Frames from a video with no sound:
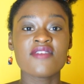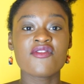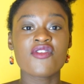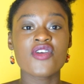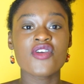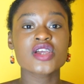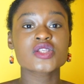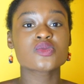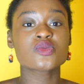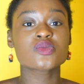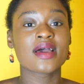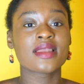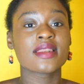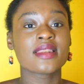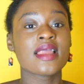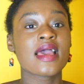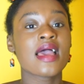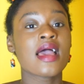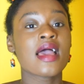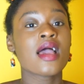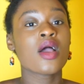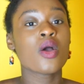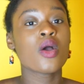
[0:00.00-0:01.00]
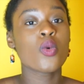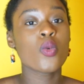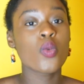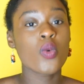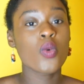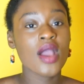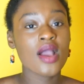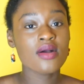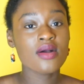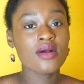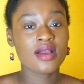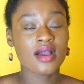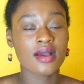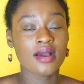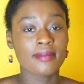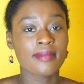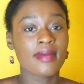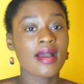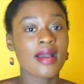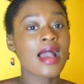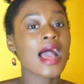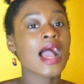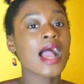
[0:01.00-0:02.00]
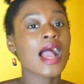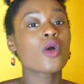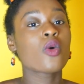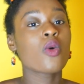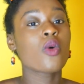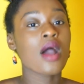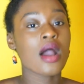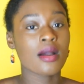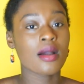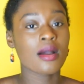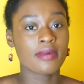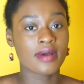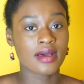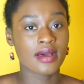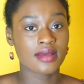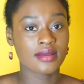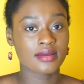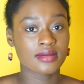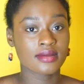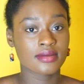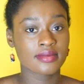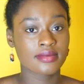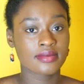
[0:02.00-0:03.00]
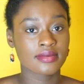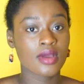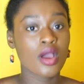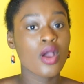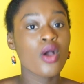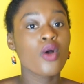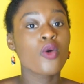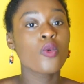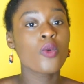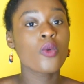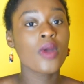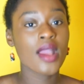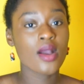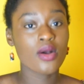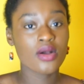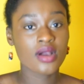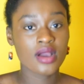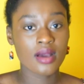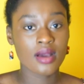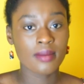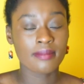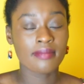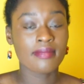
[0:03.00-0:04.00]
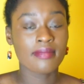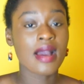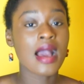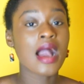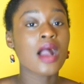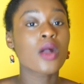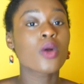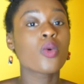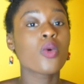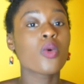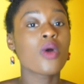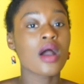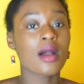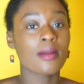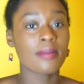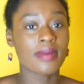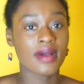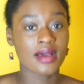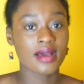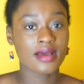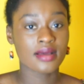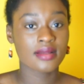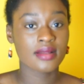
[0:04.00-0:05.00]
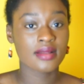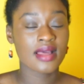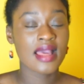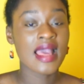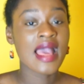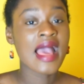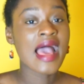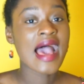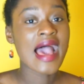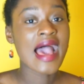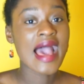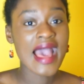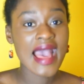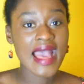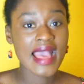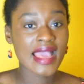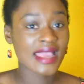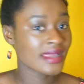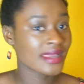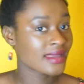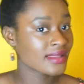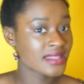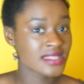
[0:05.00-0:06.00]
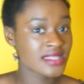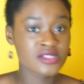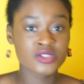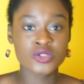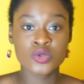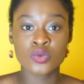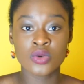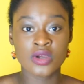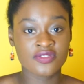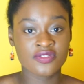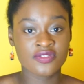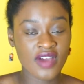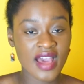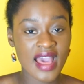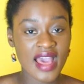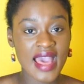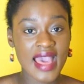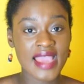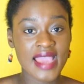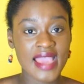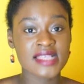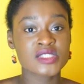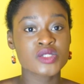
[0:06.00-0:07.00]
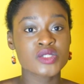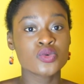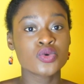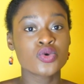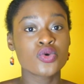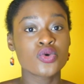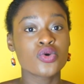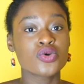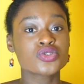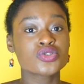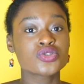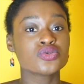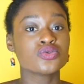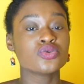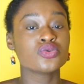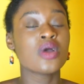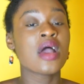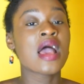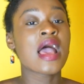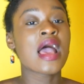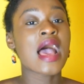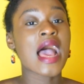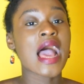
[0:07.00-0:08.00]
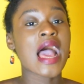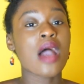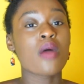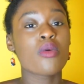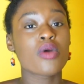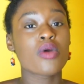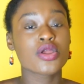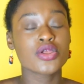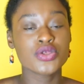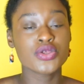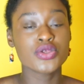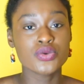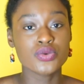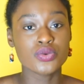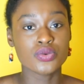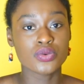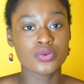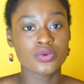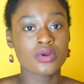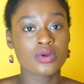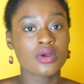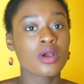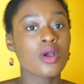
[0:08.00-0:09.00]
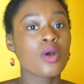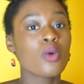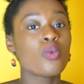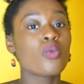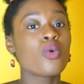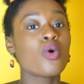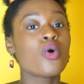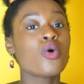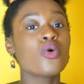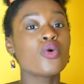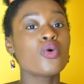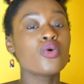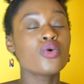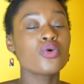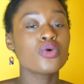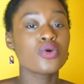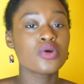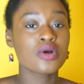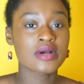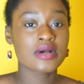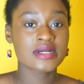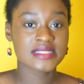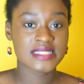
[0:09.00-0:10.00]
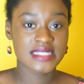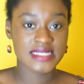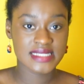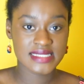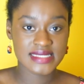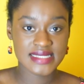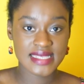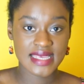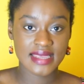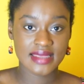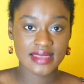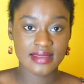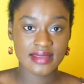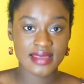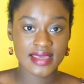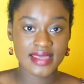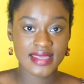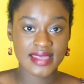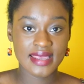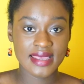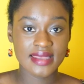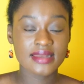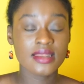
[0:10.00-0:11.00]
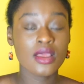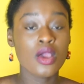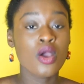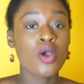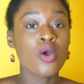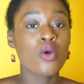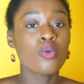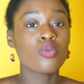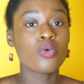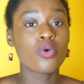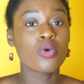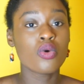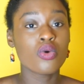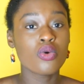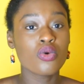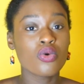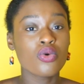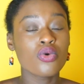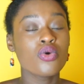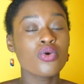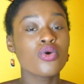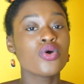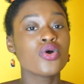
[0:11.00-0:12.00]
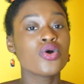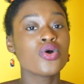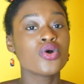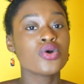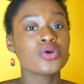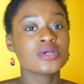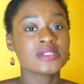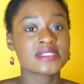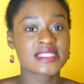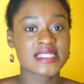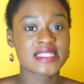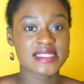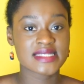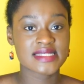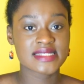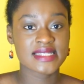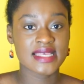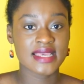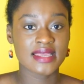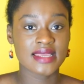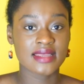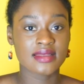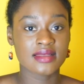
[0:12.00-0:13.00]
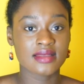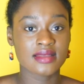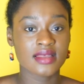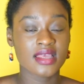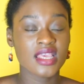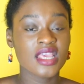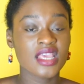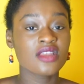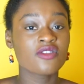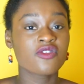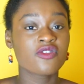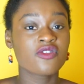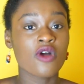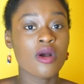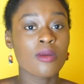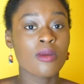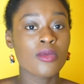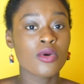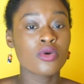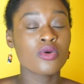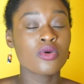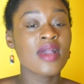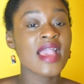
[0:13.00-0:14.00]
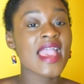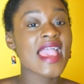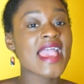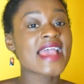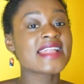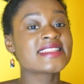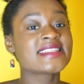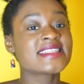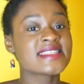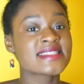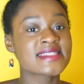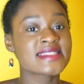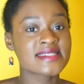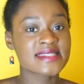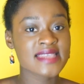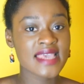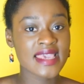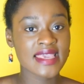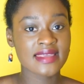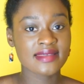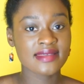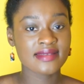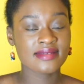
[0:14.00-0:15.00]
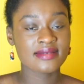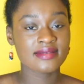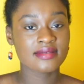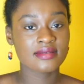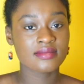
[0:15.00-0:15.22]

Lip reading: First one, welcome, Akwaaba. Welcome, Akwaaba. Hi, there's no word for hi, so we'll go to how are you? Wohon Teseng. Again, Wohon Teseng. Informal, Etesen.